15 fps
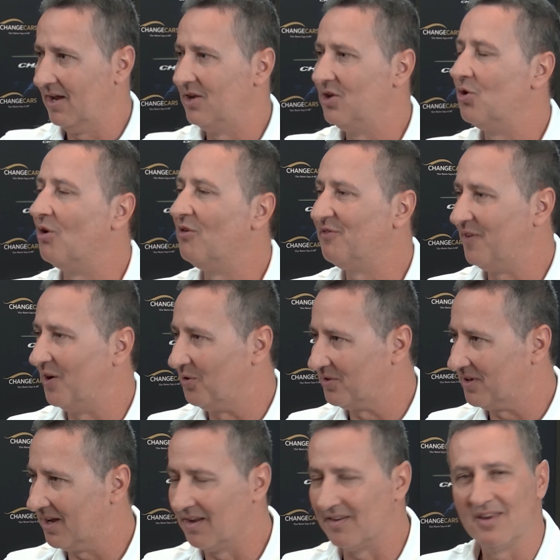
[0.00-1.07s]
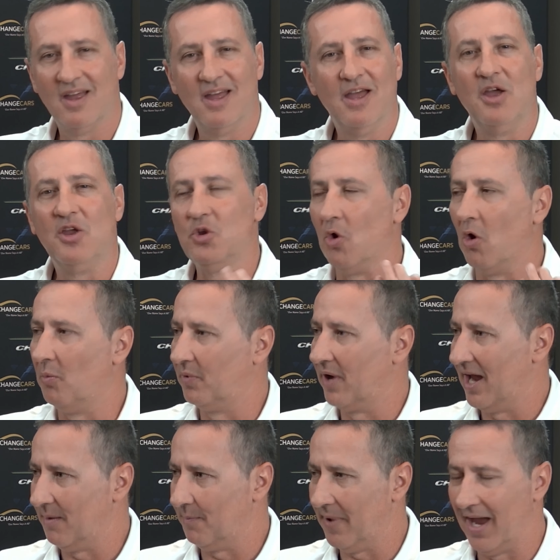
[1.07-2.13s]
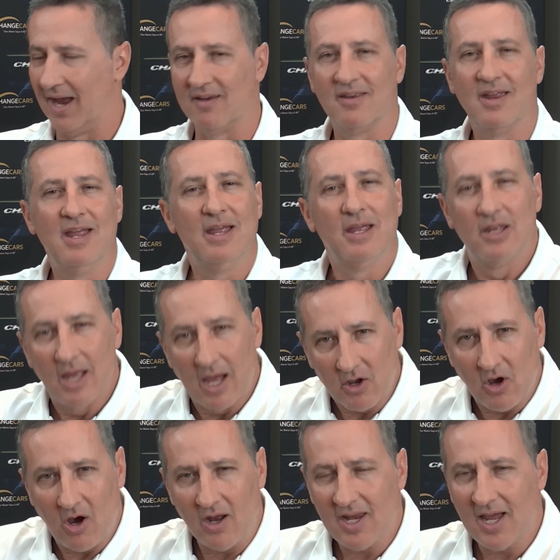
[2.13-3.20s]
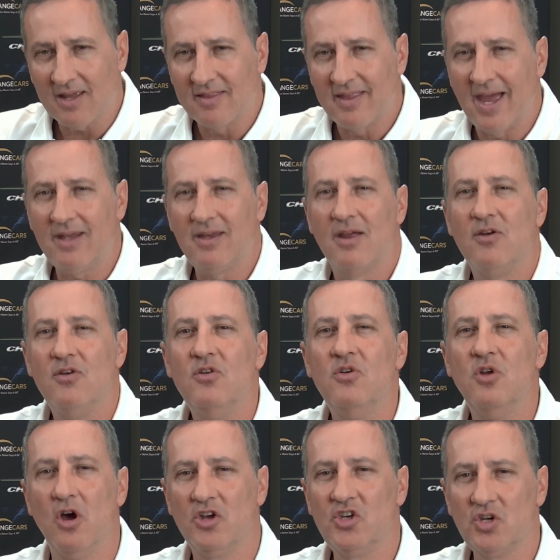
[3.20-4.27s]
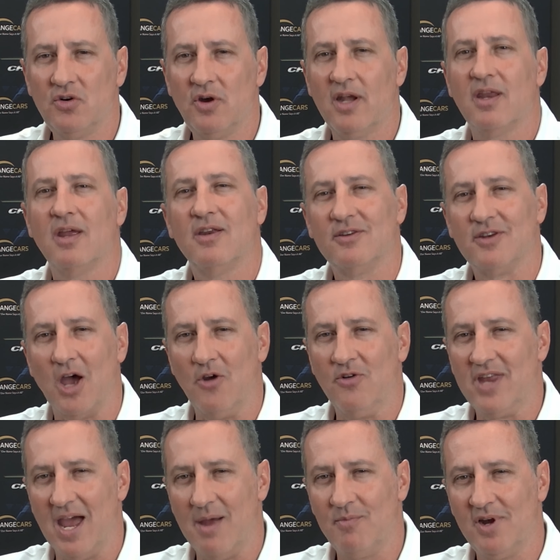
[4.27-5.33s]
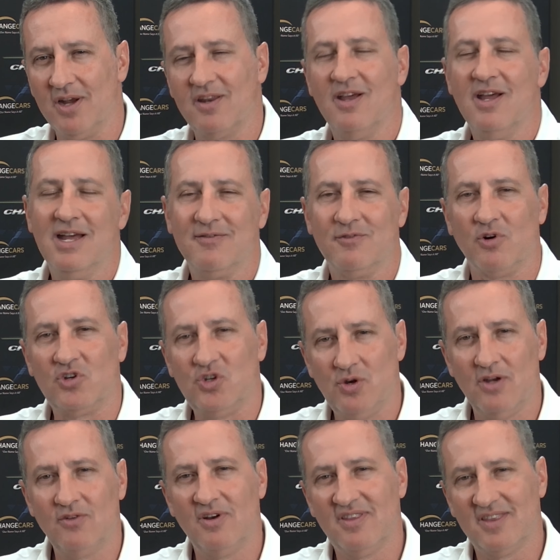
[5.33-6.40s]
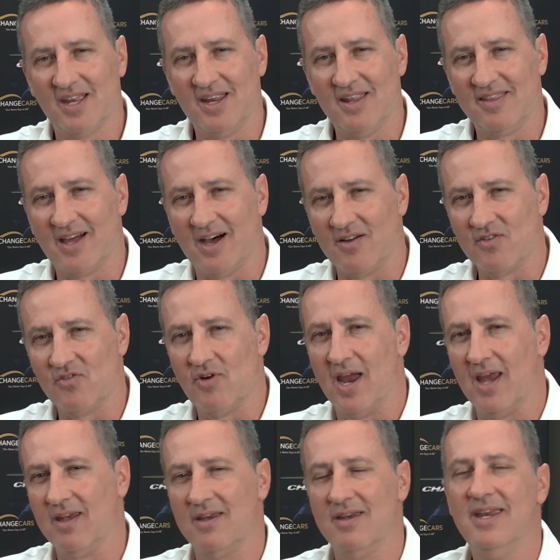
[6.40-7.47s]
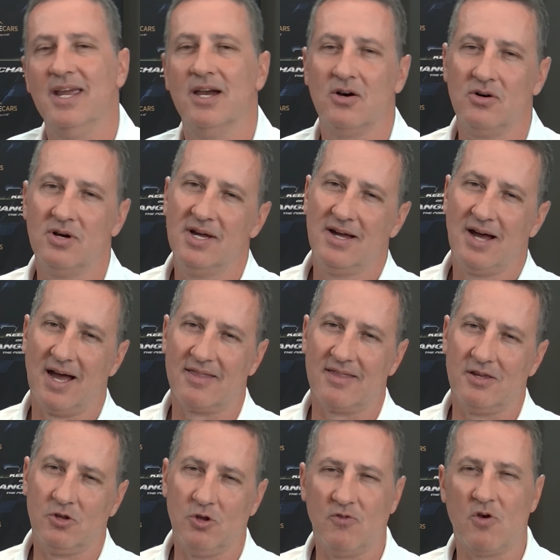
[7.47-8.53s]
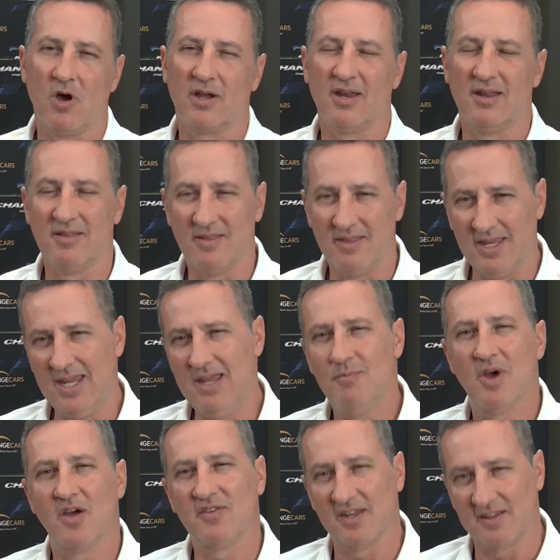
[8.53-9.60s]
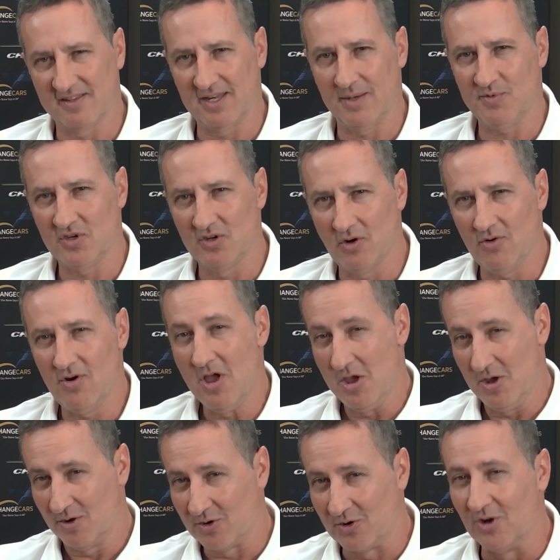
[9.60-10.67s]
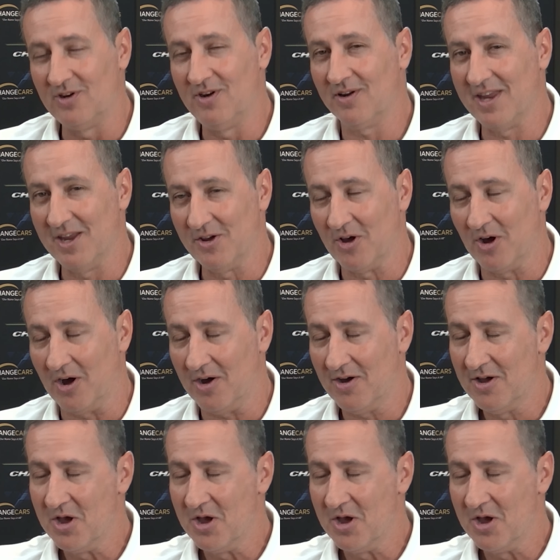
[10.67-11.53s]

your filters, your brake pads. A car like that, nurture it, don't hammer it. For 230,000 Rand, Neil, I think you've got the most exceptional, good-looking car.